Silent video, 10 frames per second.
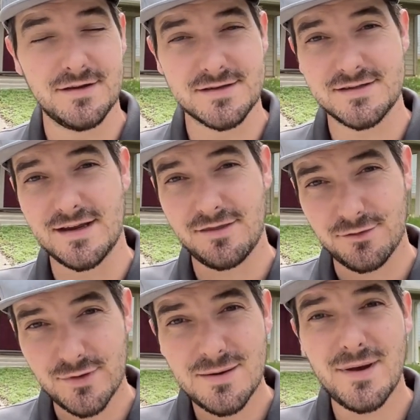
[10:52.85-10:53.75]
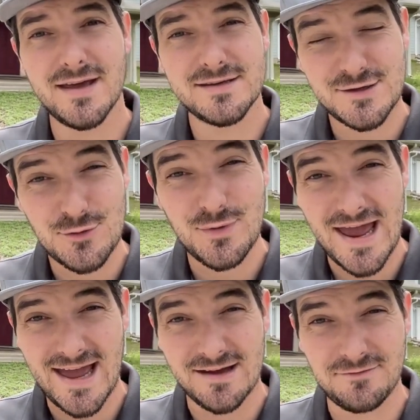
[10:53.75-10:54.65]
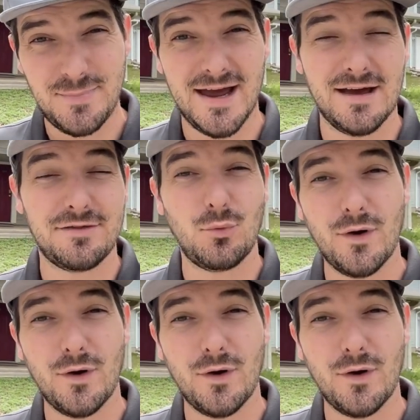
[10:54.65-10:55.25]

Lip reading: This is a 3-bed, 2.5 bath,